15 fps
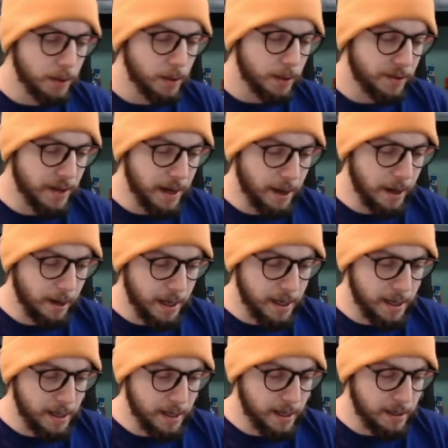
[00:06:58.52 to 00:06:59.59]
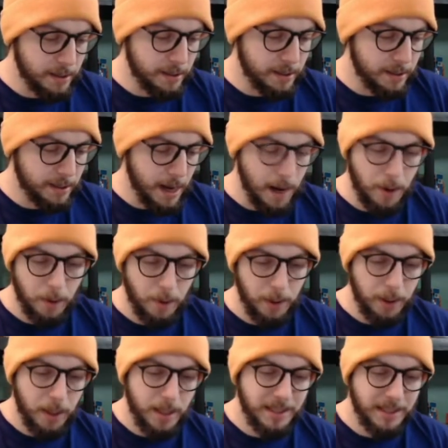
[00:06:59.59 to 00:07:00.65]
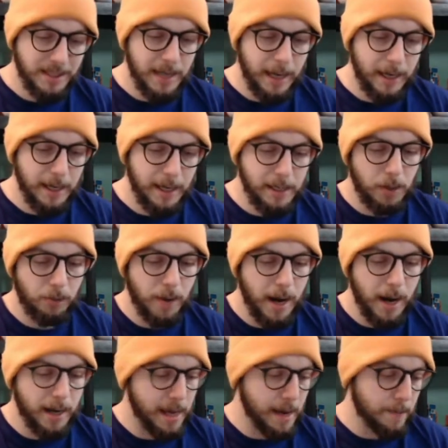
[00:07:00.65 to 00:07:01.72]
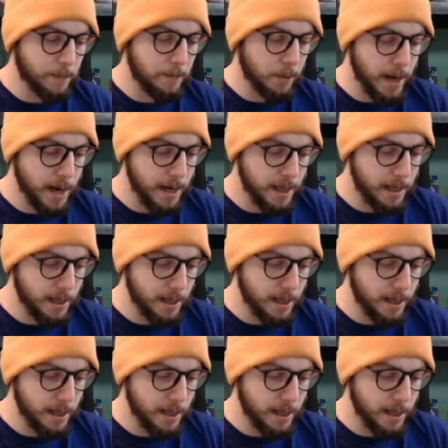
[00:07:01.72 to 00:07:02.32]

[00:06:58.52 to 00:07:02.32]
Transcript: There is our second Raticate break.